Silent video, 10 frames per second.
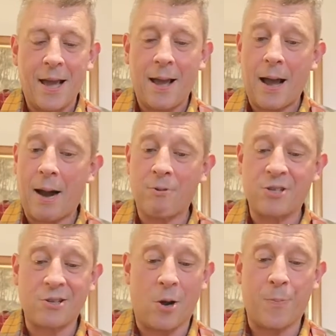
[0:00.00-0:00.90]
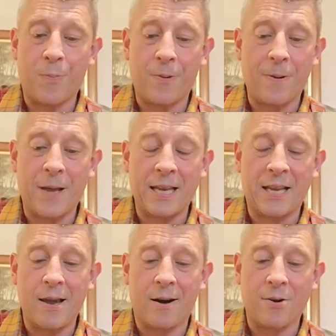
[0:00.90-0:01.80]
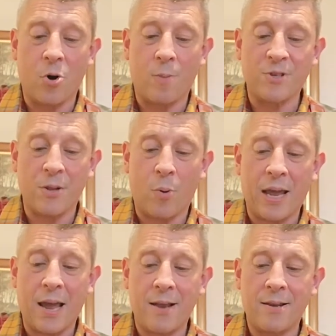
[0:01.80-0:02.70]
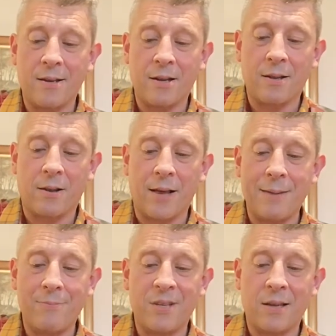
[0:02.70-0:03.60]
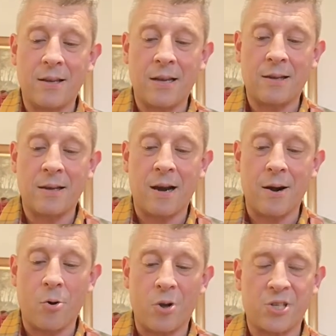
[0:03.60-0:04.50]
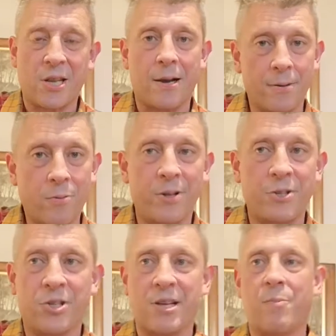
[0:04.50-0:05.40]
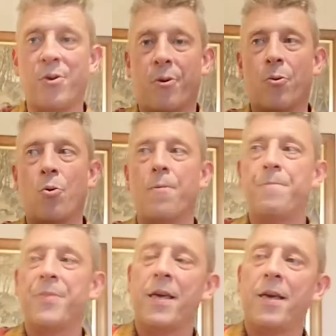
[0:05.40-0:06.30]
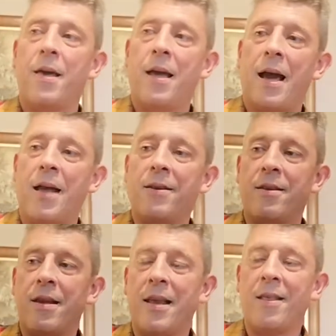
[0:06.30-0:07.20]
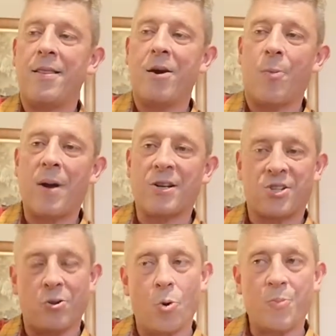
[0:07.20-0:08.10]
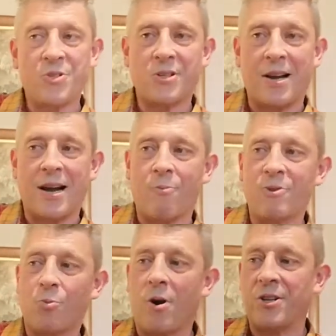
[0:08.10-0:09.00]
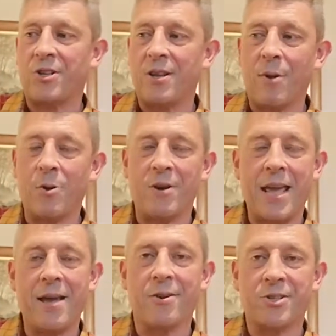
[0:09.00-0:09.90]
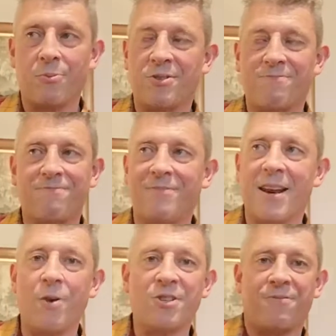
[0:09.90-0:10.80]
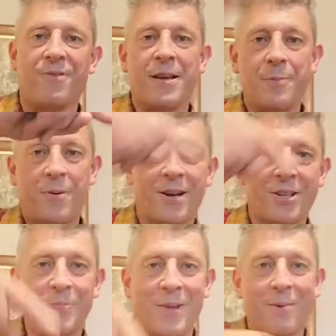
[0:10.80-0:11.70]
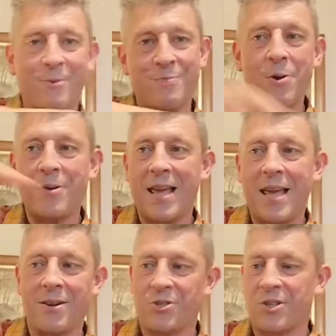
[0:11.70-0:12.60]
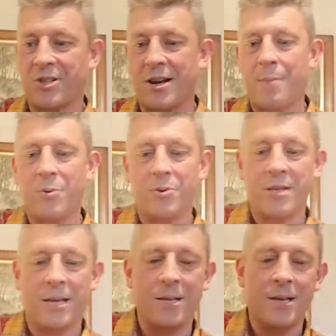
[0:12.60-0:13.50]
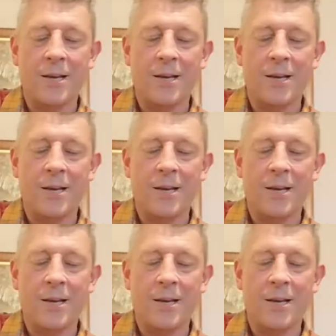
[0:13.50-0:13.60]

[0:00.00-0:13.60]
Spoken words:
I was up in the Cairngorms at the weekend and climbed Carnosta, which is a Munro. And in the upper slopes, I was watching the mountain hares. There was grouse fleeing past, but there was mountain hares just going about, and